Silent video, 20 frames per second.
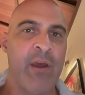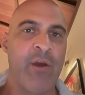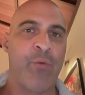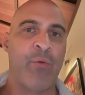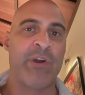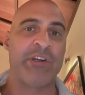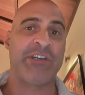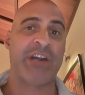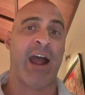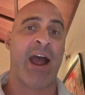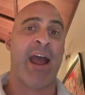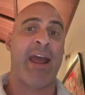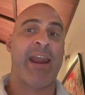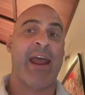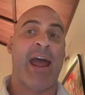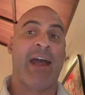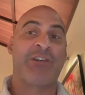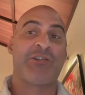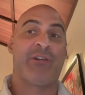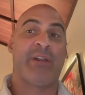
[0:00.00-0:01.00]
which I had
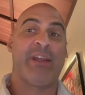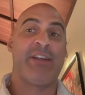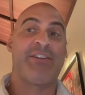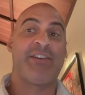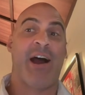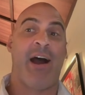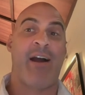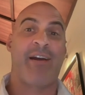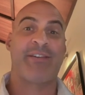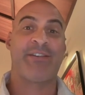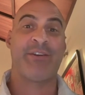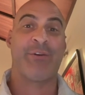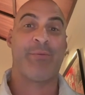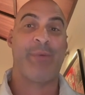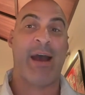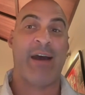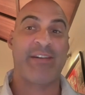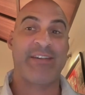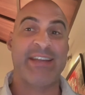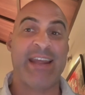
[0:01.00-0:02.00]
actually talked to
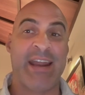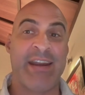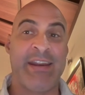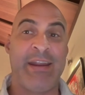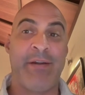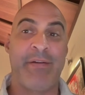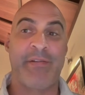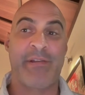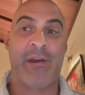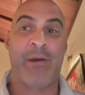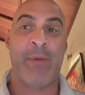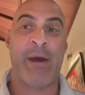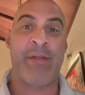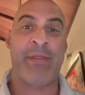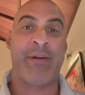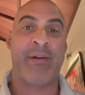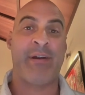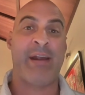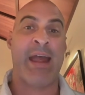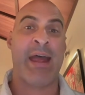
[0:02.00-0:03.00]
about 10 years ago about their